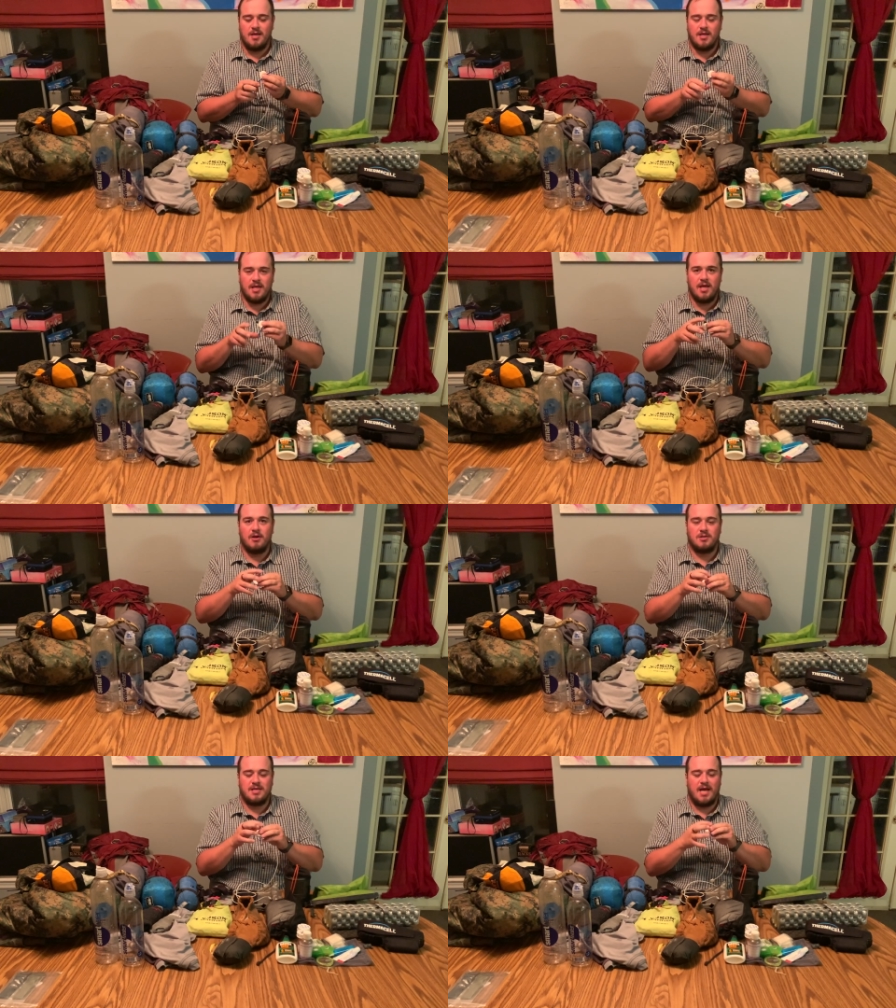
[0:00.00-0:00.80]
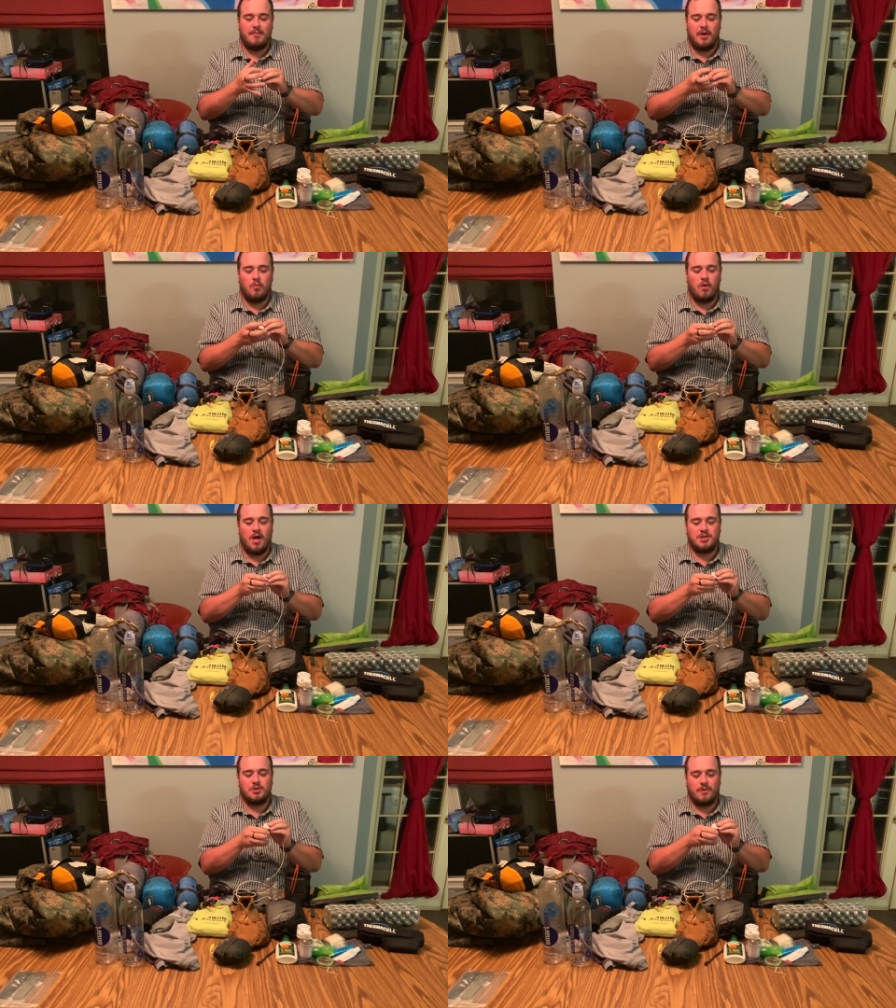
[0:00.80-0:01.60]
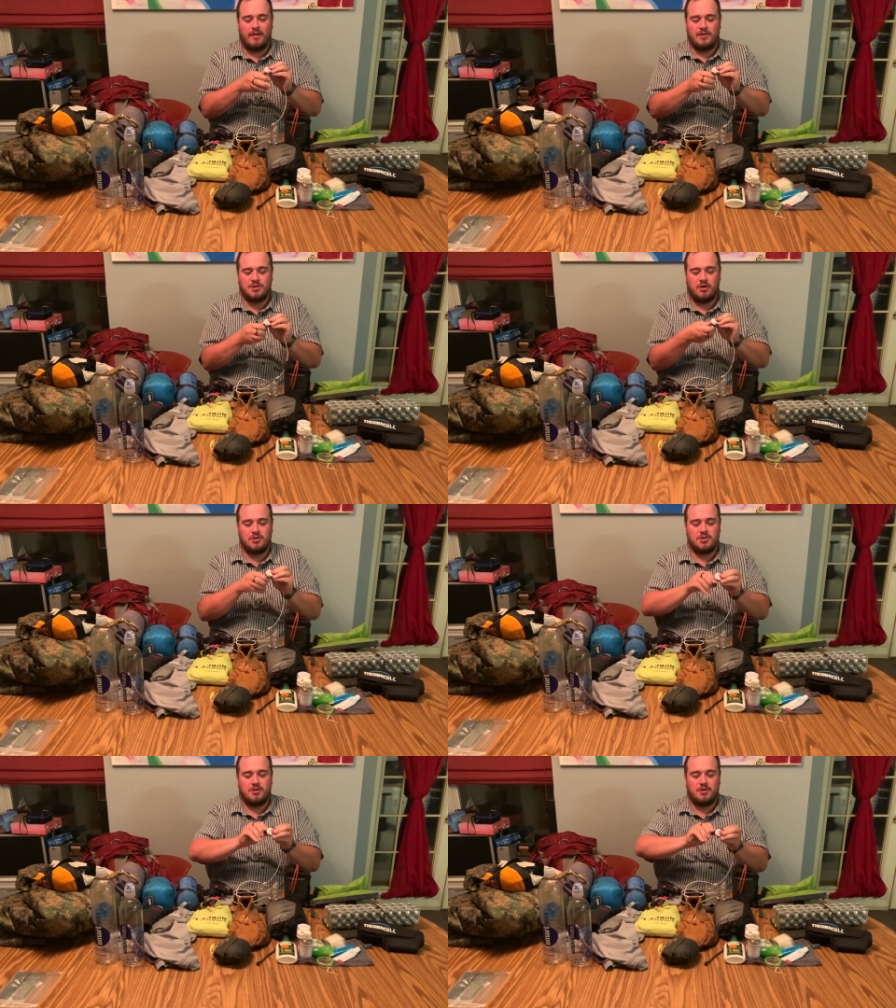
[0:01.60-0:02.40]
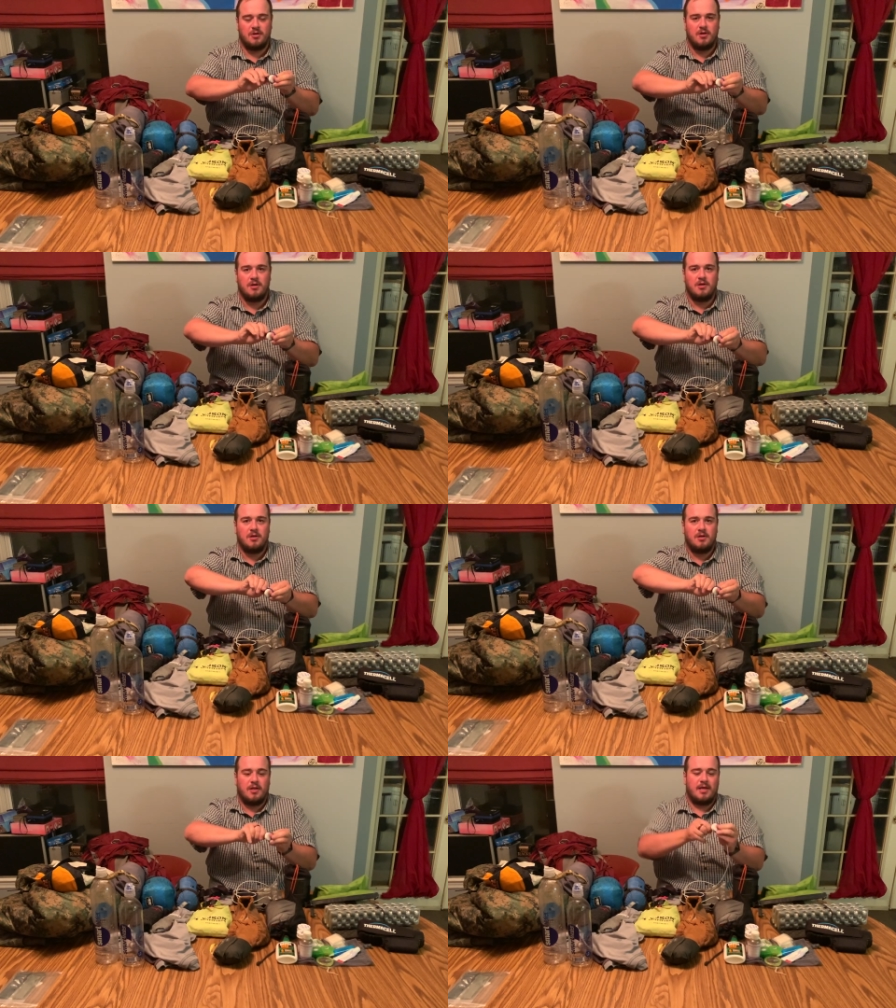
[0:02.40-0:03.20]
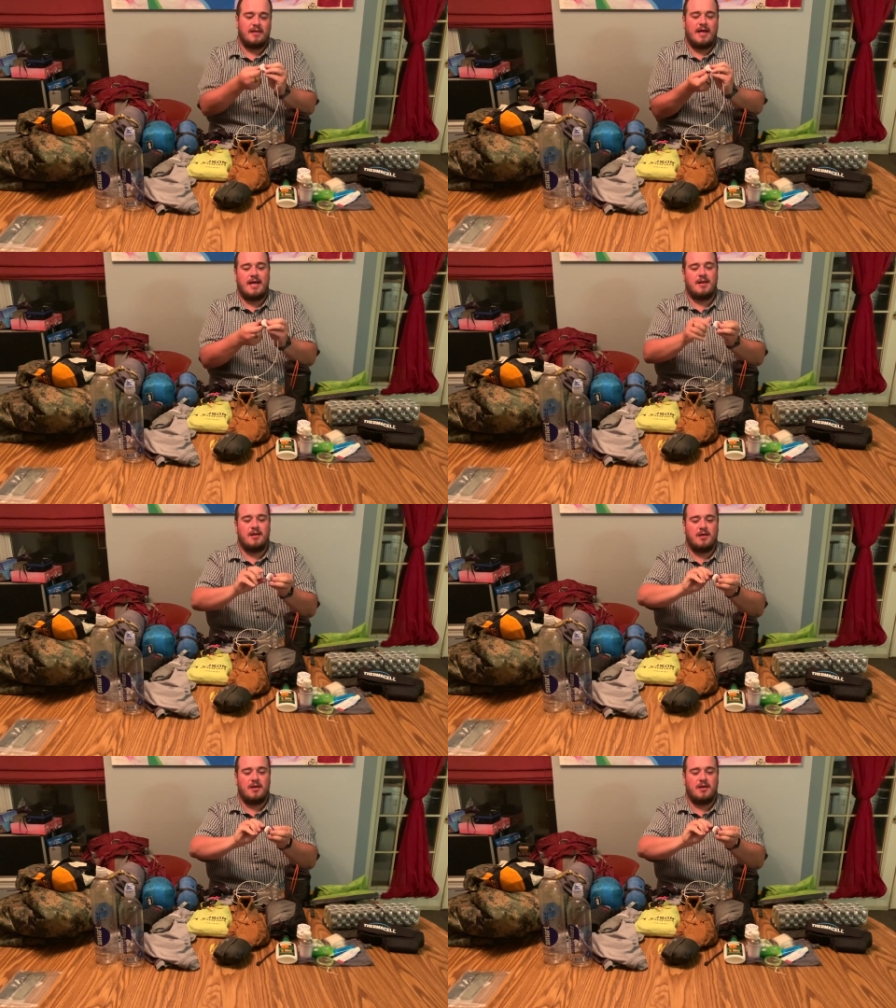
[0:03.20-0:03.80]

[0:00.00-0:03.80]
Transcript: gear tie my watch around the charger like that,